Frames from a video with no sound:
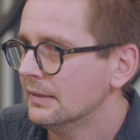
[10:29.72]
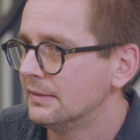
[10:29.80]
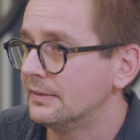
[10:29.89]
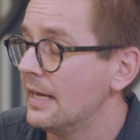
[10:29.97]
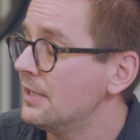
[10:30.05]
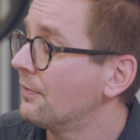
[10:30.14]

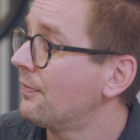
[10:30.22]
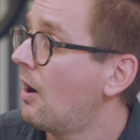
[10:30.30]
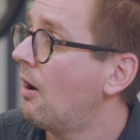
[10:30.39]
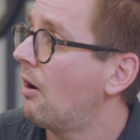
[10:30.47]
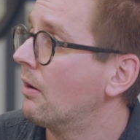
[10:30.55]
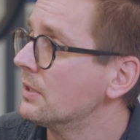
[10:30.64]
state of
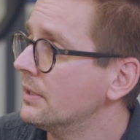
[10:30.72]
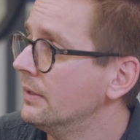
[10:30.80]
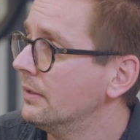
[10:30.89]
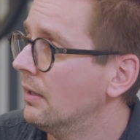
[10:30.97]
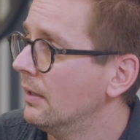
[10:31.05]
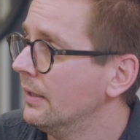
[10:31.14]
art
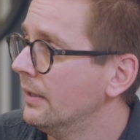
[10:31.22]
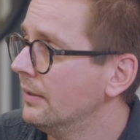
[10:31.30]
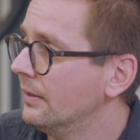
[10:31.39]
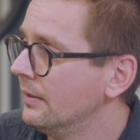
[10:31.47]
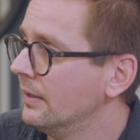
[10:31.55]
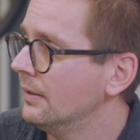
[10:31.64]

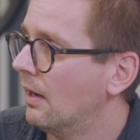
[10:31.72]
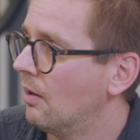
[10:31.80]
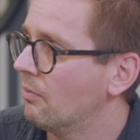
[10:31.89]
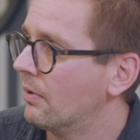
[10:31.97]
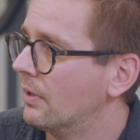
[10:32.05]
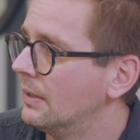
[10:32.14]
in
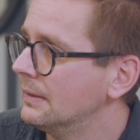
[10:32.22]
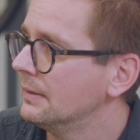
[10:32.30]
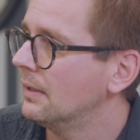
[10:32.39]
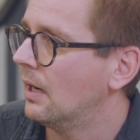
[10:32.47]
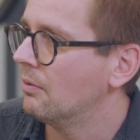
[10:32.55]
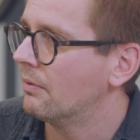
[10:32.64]
our
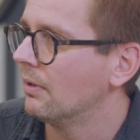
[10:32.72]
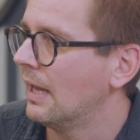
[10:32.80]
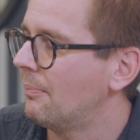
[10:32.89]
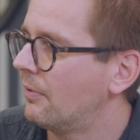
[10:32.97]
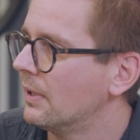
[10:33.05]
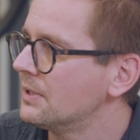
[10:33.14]

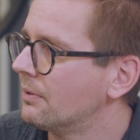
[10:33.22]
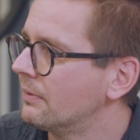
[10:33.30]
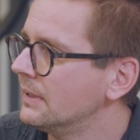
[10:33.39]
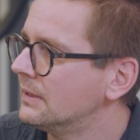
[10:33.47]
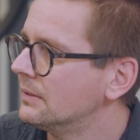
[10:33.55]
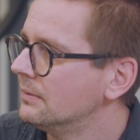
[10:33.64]

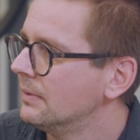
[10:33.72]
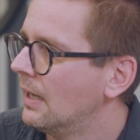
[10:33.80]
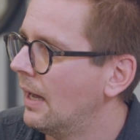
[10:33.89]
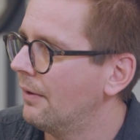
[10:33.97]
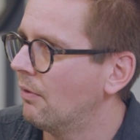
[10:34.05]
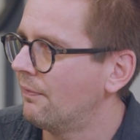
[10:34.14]
laboratories,
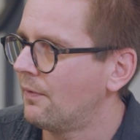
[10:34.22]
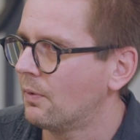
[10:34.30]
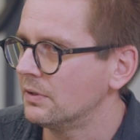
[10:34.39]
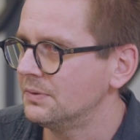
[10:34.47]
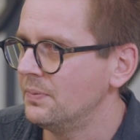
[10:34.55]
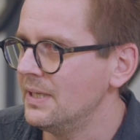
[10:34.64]
and of
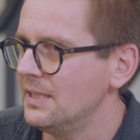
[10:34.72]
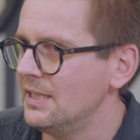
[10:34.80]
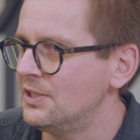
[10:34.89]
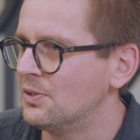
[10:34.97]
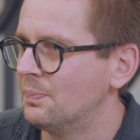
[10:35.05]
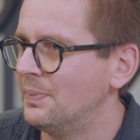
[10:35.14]
course we
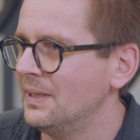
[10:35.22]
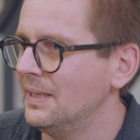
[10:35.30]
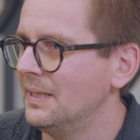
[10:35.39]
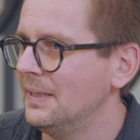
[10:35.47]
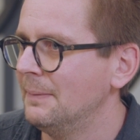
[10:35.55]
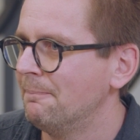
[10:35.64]
need to
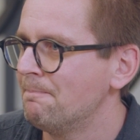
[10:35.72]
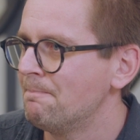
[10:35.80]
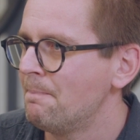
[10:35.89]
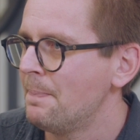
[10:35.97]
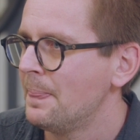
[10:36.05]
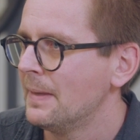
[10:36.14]
be.
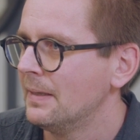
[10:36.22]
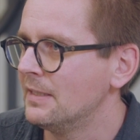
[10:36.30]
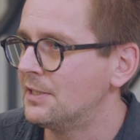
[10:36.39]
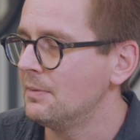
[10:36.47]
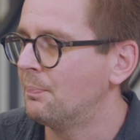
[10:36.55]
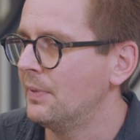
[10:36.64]

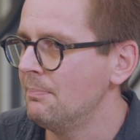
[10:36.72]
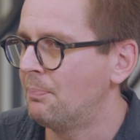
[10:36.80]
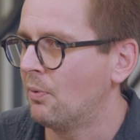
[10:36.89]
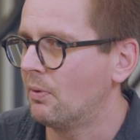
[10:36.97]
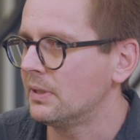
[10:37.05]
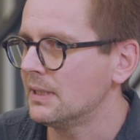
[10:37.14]
It's
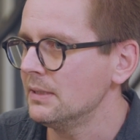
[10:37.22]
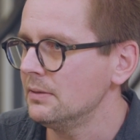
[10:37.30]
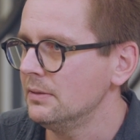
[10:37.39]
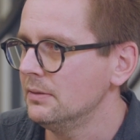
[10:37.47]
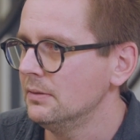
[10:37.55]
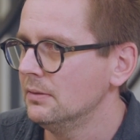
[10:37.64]
important
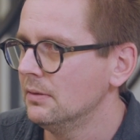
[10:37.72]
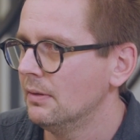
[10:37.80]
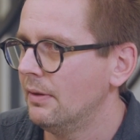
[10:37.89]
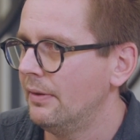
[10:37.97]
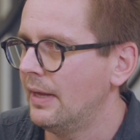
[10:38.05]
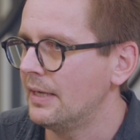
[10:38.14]

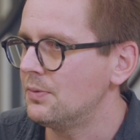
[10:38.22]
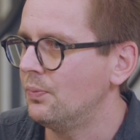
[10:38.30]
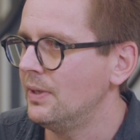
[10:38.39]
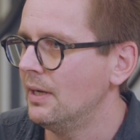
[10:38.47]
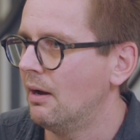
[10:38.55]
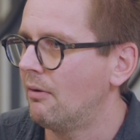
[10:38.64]
that
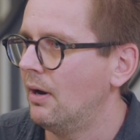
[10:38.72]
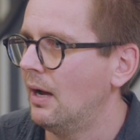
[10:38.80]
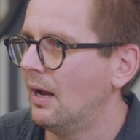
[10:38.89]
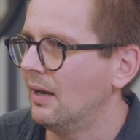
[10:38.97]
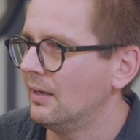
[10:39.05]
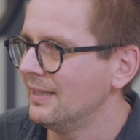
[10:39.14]
we are
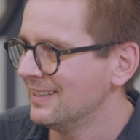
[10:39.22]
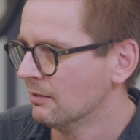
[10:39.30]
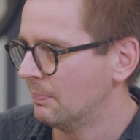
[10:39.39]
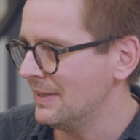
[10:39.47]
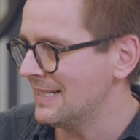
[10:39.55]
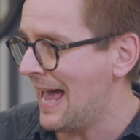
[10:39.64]
a
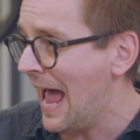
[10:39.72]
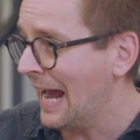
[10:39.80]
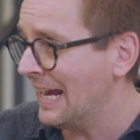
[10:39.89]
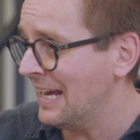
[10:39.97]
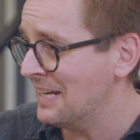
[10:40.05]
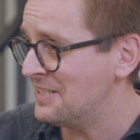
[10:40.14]
little bit
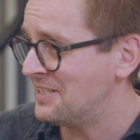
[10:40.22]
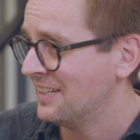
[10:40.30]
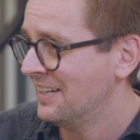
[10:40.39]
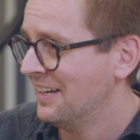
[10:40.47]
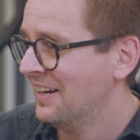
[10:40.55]
ahead